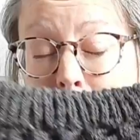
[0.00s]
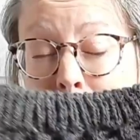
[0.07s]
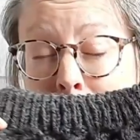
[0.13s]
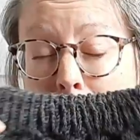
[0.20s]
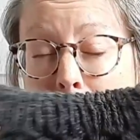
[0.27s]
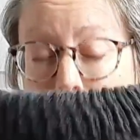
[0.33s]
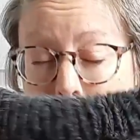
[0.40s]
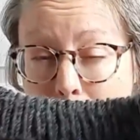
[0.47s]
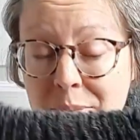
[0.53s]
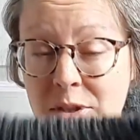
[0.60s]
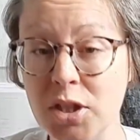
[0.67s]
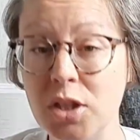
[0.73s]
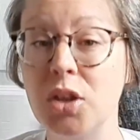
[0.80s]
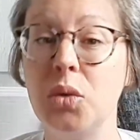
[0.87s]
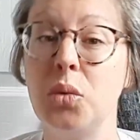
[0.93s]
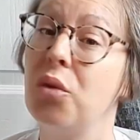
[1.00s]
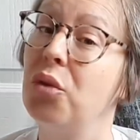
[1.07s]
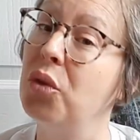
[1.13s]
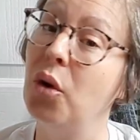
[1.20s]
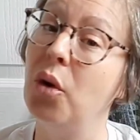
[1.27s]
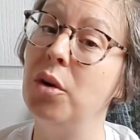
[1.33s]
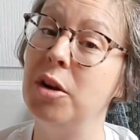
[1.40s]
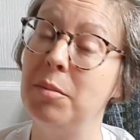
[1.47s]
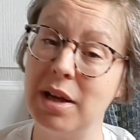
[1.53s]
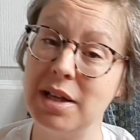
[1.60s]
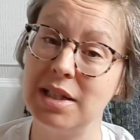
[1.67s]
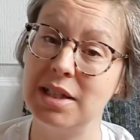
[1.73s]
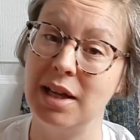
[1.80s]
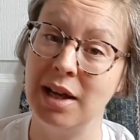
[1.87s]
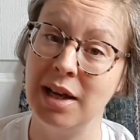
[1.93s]
an absolute thorn in my
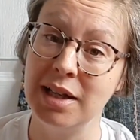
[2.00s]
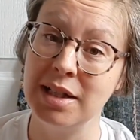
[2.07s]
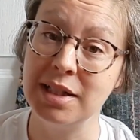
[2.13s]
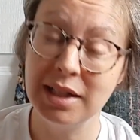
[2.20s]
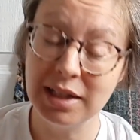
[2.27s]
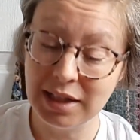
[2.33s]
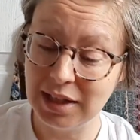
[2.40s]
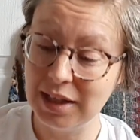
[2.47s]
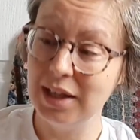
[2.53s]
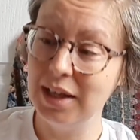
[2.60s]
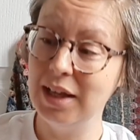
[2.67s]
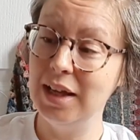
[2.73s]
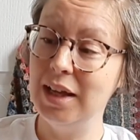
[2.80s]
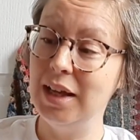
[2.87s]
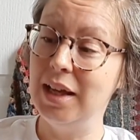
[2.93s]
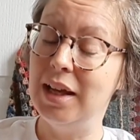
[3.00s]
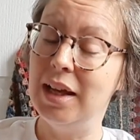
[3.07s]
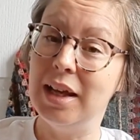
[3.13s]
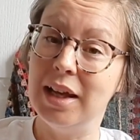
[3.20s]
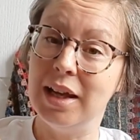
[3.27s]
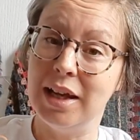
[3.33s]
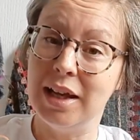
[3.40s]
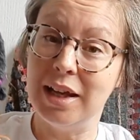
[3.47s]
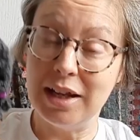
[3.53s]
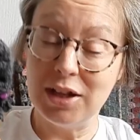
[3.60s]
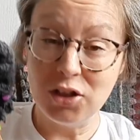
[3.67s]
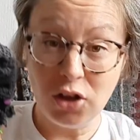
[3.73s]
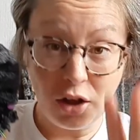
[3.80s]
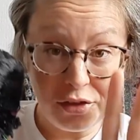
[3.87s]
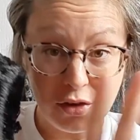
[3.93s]
side.
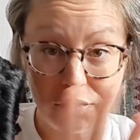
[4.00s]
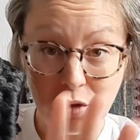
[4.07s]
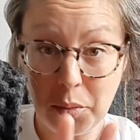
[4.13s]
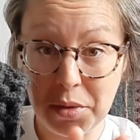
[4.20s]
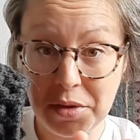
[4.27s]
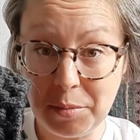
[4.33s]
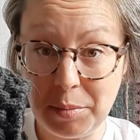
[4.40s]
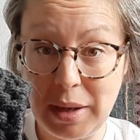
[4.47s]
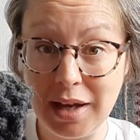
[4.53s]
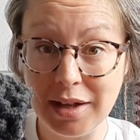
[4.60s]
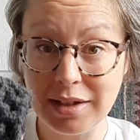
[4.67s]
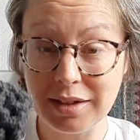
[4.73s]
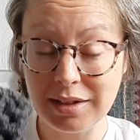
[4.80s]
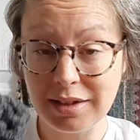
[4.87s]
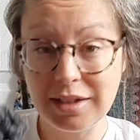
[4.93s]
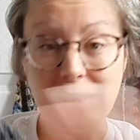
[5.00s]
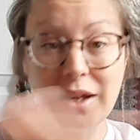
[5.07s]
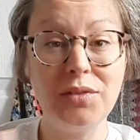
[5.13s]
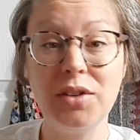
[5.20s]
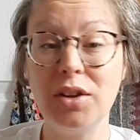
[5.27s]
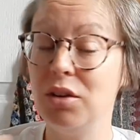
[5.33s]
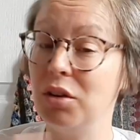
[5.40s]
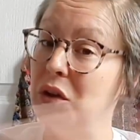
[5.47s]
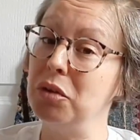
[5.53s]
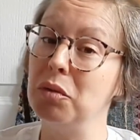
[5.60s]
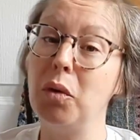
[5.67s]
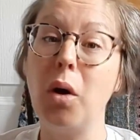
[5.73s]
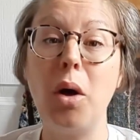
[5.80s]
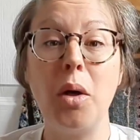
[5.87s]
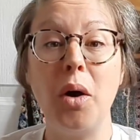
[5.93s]
Nothing wrong with the pattern. If you look
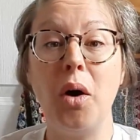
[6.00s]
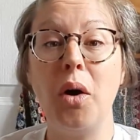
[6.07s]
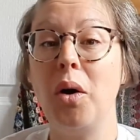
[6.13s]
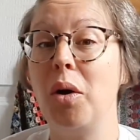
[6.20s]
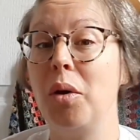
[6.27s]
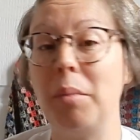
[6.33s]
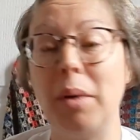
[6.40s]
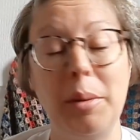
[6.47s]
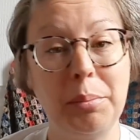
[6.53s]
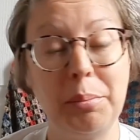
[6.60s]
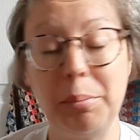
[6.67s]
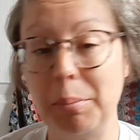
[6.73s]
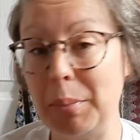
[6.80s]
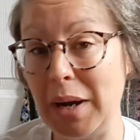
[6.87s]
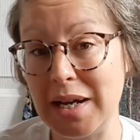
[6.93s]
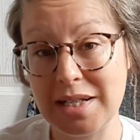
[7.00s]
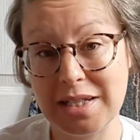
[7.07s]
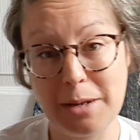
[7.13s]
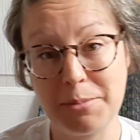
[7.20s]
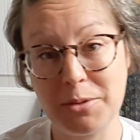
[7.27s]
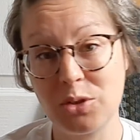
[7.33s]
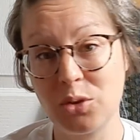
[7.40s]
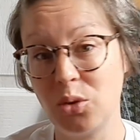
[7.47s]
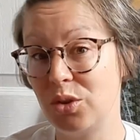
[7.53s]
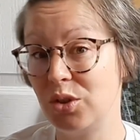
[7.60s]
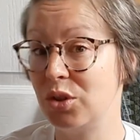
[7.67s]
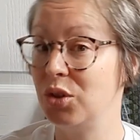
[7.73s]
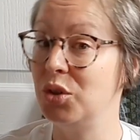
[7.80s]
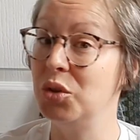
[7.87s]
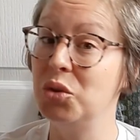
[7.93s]
through all my past
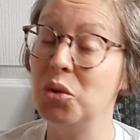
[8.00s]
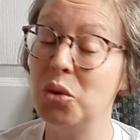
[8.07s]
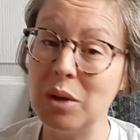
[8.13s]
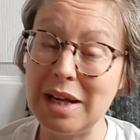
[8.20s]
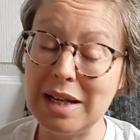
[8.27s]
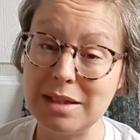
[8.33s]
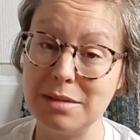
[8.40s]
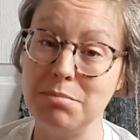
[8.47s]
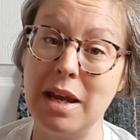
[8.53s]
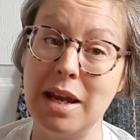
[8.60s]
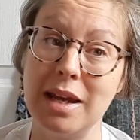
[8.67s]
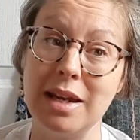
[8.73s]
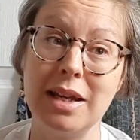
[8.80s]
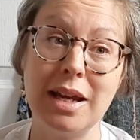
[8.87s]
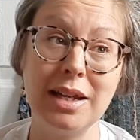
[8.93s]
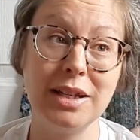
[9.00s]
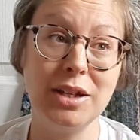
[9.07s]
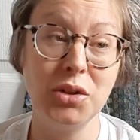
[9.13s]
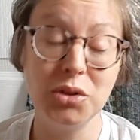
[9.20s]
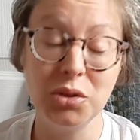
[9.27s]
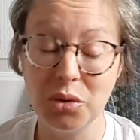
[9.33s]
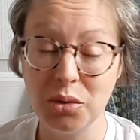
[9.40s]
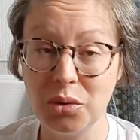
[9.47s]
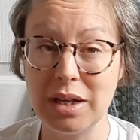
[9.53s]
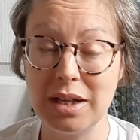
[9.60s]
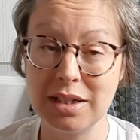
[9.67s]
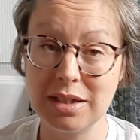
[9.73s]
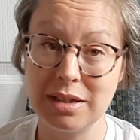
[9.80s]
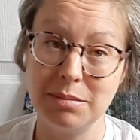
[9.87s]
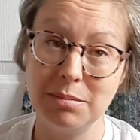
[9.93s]
episodes, you know it's me, and you know
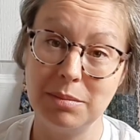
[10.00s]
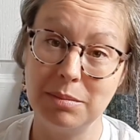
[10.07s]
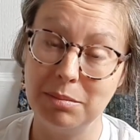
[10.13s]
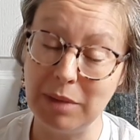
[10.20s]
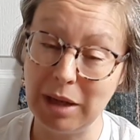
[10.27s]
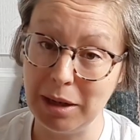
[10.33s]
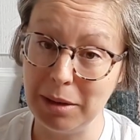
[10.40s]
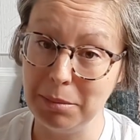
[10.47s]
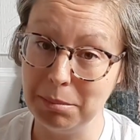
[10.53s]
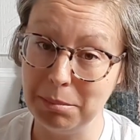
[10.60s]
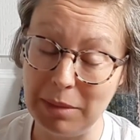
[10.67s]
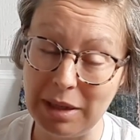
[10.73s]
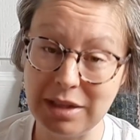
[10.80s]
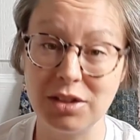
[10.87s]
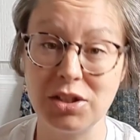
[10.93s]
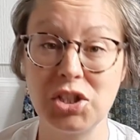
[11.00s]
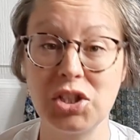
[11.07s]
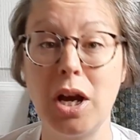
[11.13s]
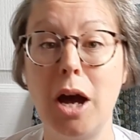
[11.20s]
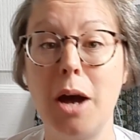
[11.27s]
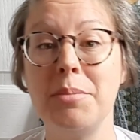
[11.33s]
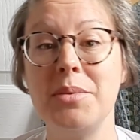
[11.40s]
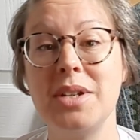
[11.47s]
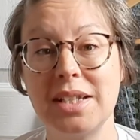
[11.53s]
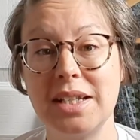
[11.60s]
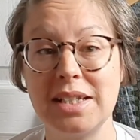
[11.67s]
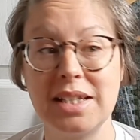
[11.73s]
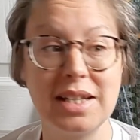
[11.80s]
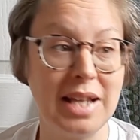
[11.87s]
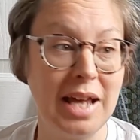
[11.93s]
it's my mental sharpness
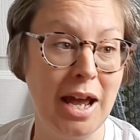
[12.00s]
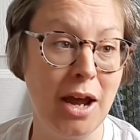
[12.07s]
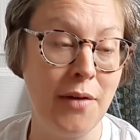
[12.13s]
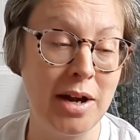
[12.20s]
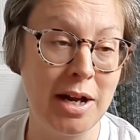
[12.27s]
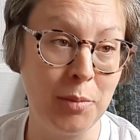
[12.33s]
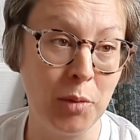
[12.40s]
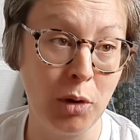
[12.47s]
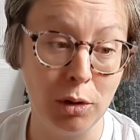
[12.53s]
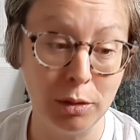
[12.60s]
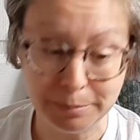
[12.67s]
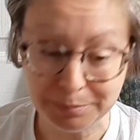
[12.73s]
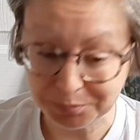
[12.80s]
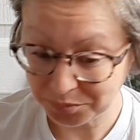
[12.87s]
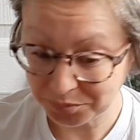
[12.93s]
isn't there anymore.